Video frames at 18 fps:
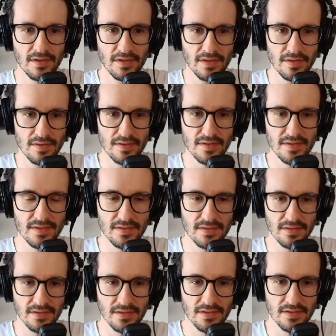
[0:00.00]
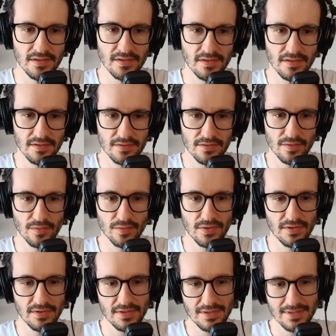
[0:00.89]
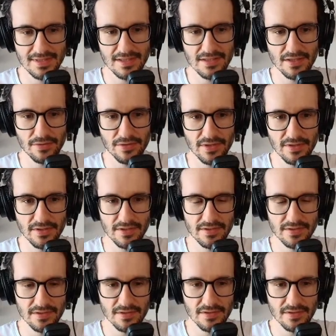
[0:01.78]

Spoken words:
is so these are the list.